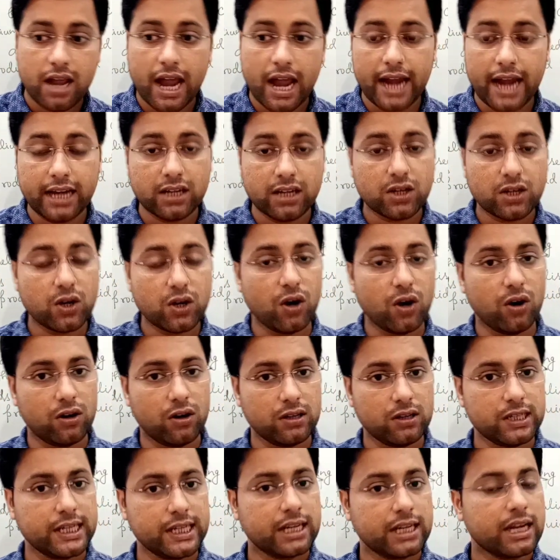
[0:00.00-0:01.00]
and
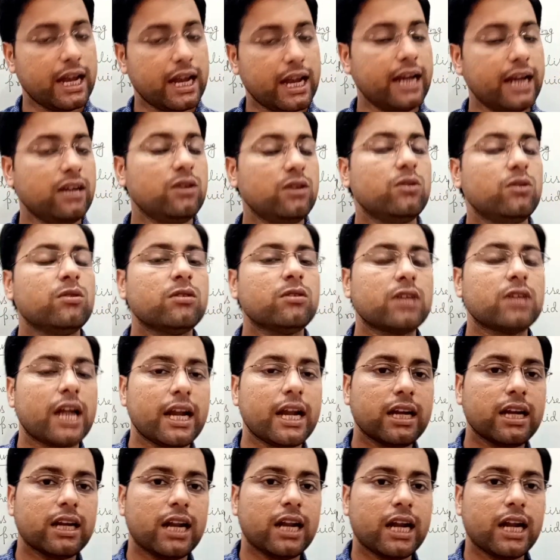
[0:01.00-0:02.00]
called
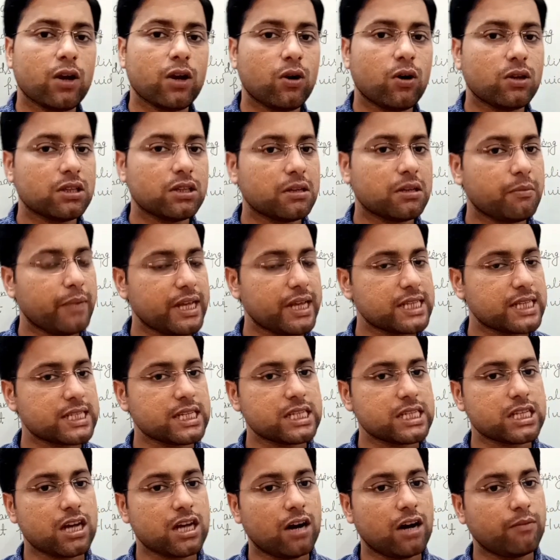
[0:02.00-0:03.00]
endocrine gland on the
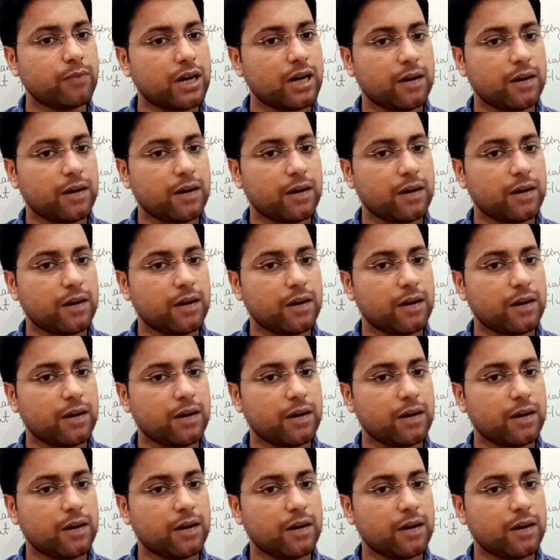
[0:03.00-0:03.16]
basis of